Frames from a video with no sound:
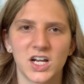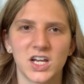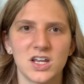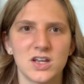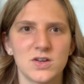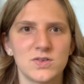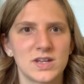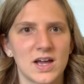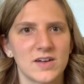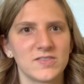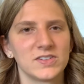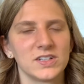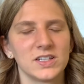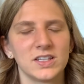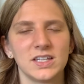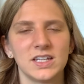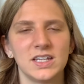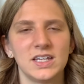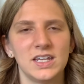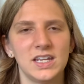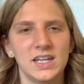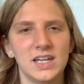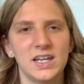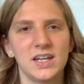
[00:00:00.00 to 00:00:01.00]
You
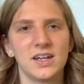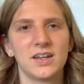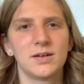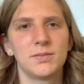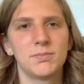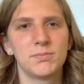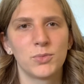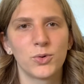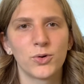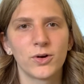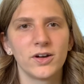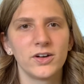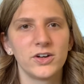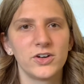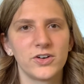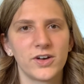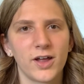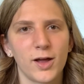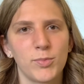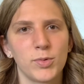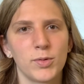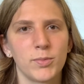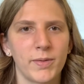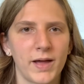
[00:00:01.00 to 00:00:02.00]
definitely need more in your
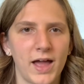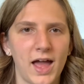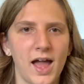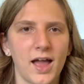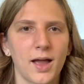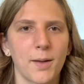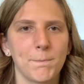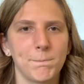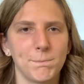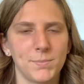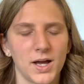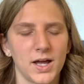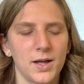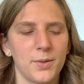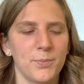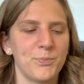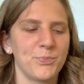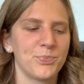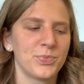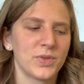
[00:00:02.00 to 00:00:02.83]
diaper bag, but